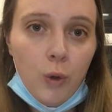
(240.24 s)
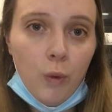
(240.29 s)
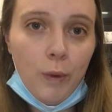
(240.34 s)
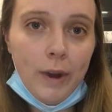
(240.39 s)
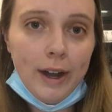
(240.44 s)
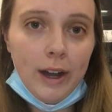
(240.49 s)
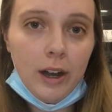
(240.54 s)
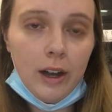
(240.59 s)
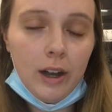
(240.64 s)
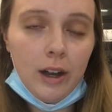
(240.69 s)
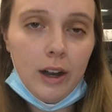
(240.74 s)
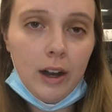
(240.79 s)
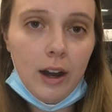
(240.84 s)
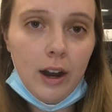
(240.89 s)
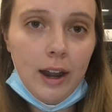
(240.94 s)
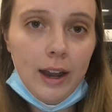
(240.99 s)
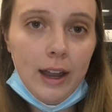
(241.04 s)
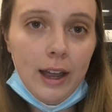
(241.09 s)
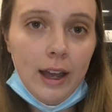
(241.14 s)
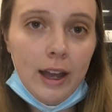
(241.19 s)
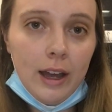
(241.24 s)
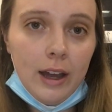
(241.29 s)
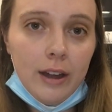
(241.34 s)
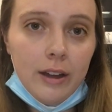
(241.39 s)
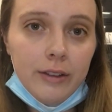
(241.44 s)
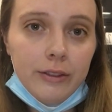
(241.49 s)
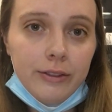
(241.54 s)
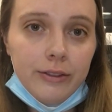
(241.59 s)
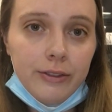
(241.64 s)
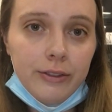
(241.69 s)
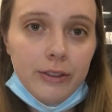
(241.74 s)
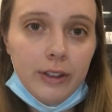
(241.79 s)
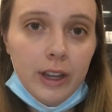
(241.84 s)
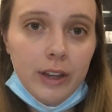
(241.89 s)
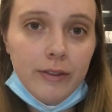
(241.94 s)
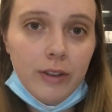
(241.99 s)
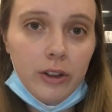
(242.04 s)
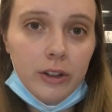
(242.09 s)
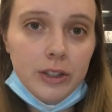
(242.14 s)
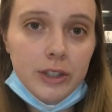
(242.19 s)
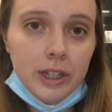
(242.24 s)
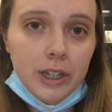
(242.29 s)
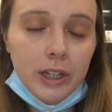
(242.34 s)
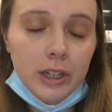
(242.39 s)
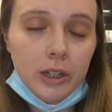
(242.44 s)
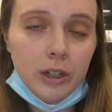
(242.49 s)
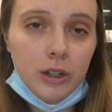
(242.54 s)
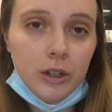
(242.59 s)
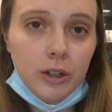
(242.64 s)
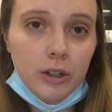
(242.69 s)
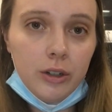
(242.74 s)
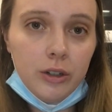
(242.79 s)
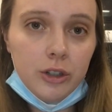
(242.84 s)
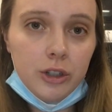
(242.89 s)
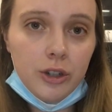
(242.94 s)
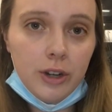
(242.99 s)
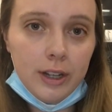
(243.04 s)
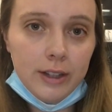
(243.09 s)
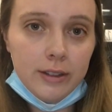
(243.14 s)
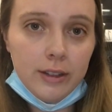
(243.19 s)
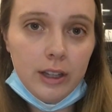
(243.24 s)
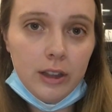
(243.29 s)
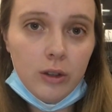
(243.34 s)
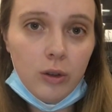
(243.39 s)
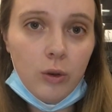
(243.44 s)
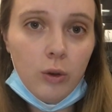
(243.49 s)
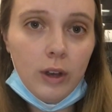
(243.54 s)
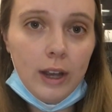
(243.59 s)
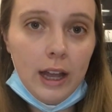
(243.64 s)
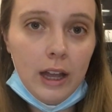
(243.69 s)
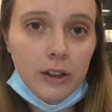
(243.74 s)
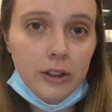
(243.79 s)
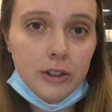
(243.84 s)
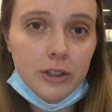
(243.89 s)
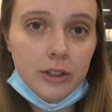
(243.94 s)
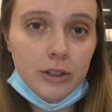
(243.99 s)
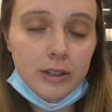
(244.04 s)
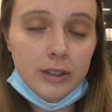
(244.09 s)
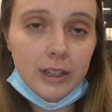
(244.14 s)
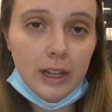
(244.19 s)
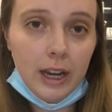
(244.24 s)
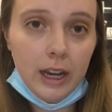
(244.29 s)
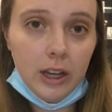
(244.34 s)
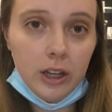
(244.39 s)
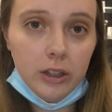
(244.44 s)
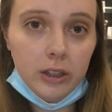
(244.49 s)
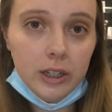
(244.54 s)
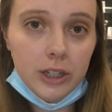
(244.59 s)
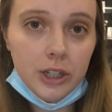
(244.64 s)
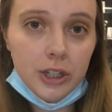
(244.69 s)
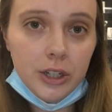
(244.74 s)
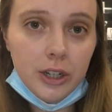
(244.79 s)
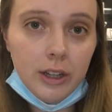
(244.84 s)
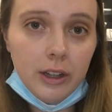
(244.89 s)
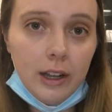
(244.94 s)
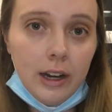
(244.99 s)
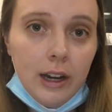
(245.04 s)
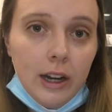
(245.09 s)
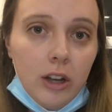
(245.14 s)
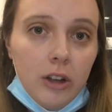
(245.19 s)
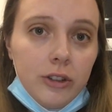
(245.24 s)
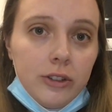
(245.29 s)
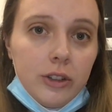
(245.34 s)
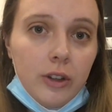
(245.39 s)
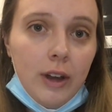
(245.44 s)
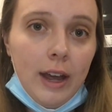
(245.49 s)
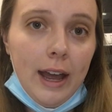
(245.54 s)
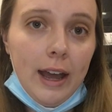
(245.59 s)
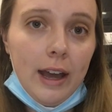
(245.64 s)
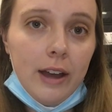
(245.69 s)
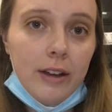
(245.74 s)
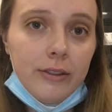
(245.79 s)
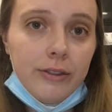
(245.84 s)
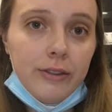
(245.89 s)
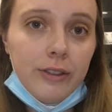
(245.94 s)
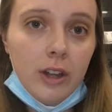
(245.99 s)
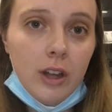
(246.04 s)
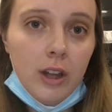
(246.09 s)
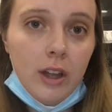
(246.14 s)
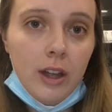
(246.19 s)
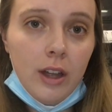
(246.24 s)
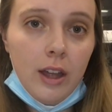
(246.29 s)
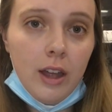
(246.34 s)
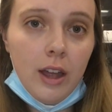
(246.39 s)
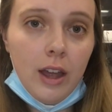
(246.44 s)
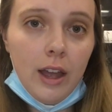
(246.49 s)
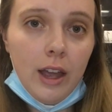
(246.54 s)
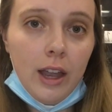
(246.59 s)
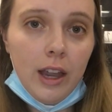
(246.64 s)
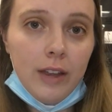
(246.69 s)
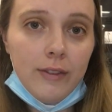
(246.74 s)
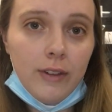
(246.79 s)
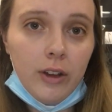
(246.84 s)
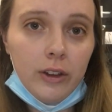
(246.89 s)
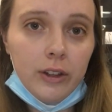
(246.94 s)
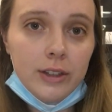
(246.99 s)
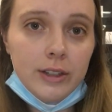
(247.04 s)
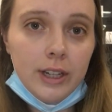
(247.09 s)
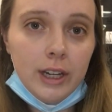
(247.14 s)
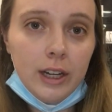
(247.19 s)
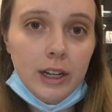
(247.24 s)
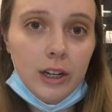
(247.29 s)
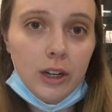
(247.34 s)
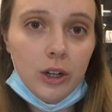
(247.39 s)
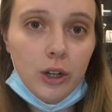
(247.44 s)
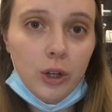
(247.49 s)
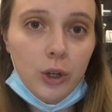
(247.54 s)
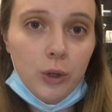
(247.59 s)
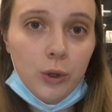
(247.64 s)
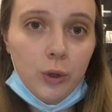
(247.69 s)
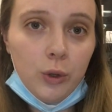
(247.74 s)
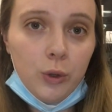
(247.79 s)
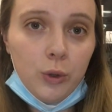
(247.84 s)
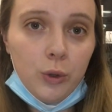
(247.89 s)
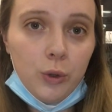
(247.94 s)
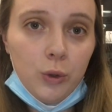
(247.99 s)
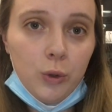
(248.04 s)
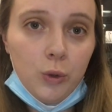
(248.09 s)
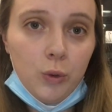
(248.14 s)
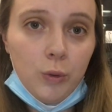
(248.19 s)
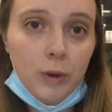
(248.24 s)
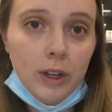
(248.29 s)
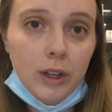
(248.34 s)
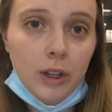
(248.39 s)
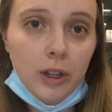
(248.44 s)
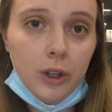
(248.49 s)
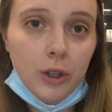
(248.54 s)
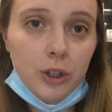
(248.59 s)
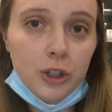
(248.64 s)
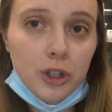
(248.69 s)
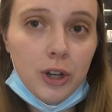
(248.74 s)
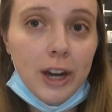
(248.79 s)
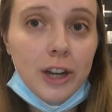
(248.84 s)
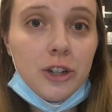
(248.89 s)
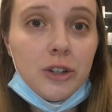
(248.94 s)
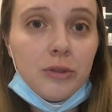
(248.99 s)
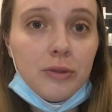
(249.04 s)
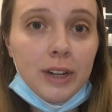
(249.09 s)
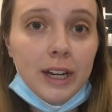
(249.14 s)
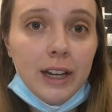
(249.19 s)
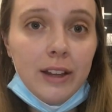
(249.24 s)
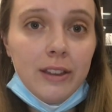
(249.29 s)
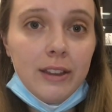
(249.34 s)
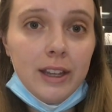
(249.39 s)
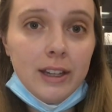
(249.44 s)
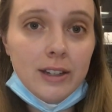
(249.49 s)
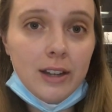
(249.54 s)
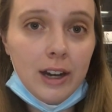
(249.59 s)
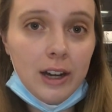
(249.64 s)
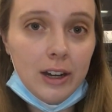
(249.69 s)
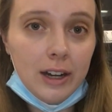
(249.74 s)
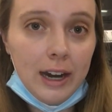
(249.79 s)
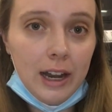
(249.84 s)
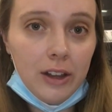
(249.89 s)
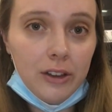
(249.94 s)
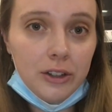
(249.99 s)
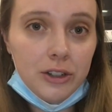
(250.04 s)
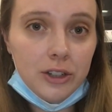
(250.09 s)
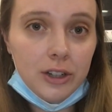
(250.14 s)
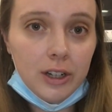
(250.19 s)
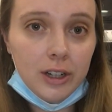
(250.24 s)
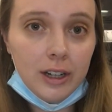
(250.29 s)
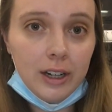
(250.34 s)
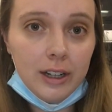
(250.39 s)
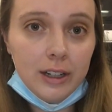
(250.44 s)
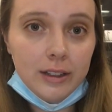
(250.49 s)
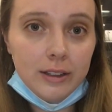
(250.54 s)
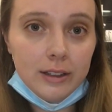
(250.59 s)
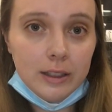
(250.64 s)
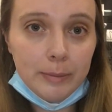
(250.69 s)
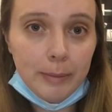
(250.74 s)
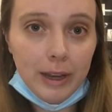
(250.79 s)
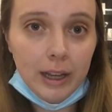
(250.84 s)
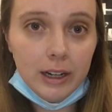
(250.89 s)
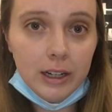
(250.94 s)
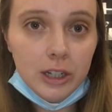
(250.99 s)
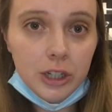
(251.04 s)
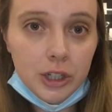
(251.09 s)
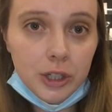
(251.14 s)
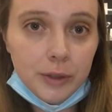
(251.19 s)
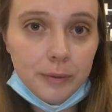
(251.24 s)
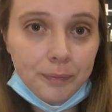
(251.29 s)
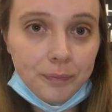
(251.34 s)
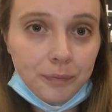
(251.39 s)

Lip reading: where I have a volunteer translate the whole calendar into English, and then I also have a volunteer who will try to read the entire calendar in Spanish.